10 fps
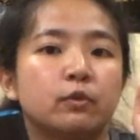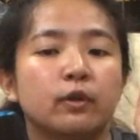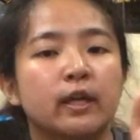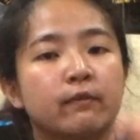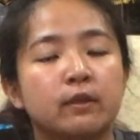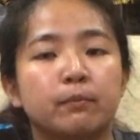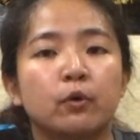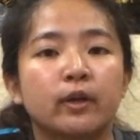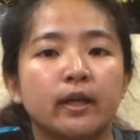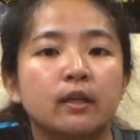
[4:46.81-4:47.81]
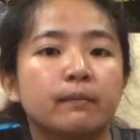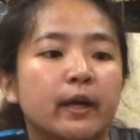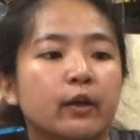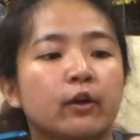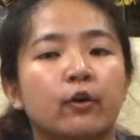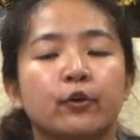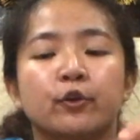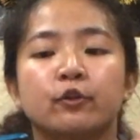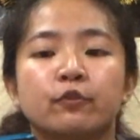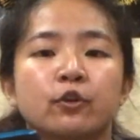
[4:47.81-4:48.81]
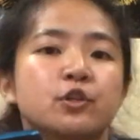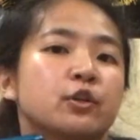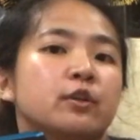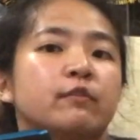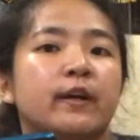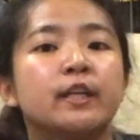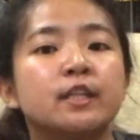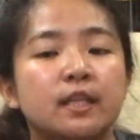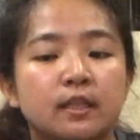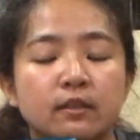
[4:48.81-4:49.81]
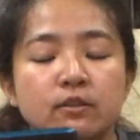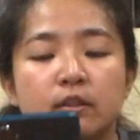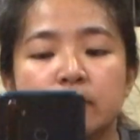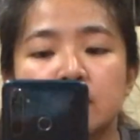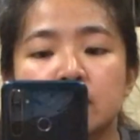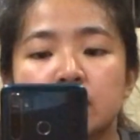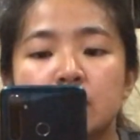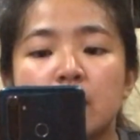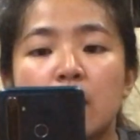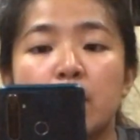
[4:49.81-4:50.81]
you want to have the bokeh in the background, you want to focus on the finer details of a certain